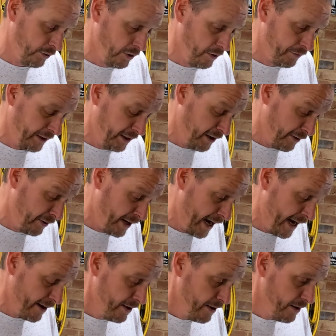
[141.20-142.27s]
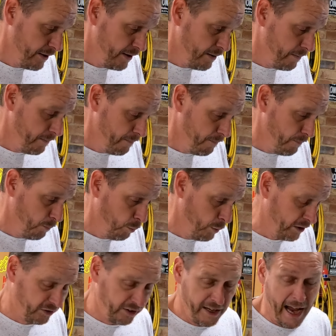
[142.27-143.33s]
to do a video on that.
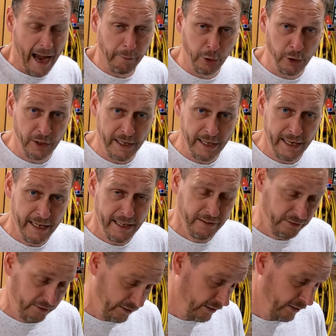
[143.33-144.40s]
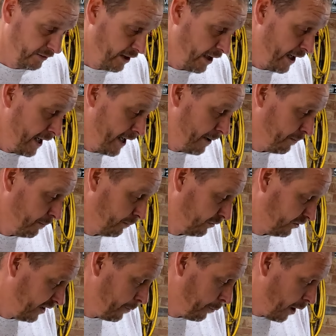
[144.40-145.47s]
We'll see how good it is,
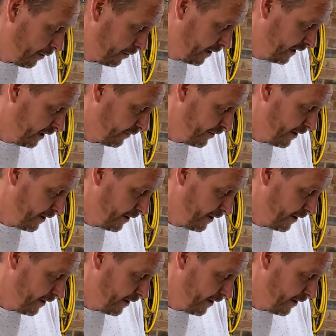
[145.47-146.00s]
see what I think of